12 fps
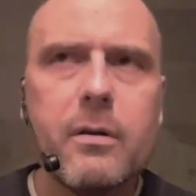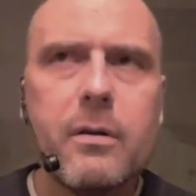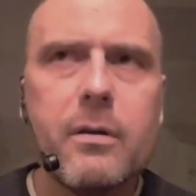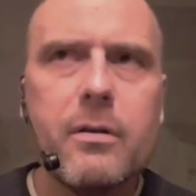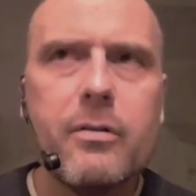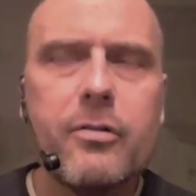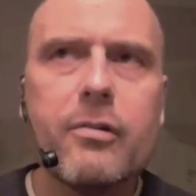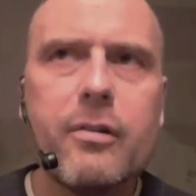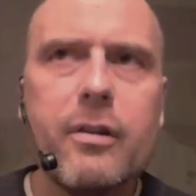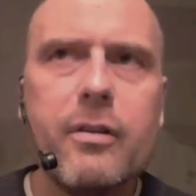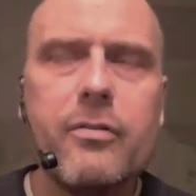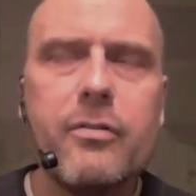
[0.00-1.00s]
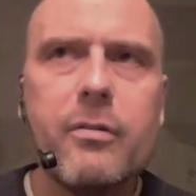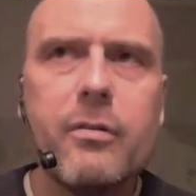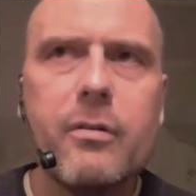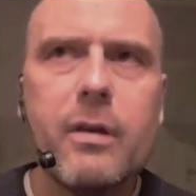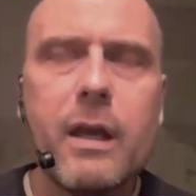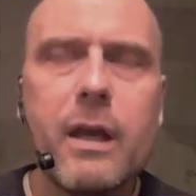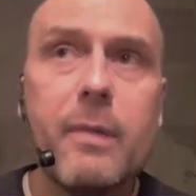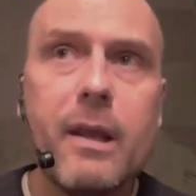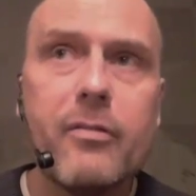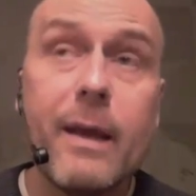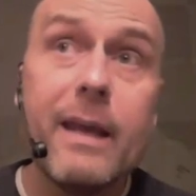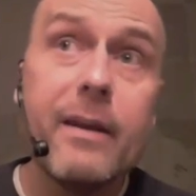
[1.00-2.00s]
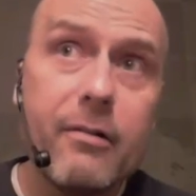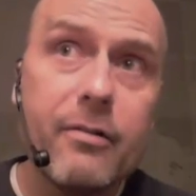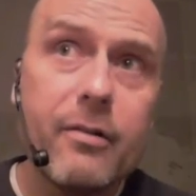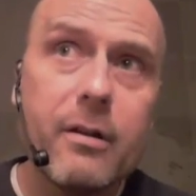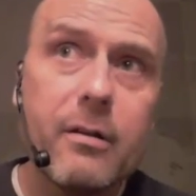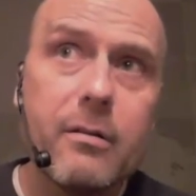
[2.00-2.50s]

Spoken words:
Socrates and Plato and Aristotle.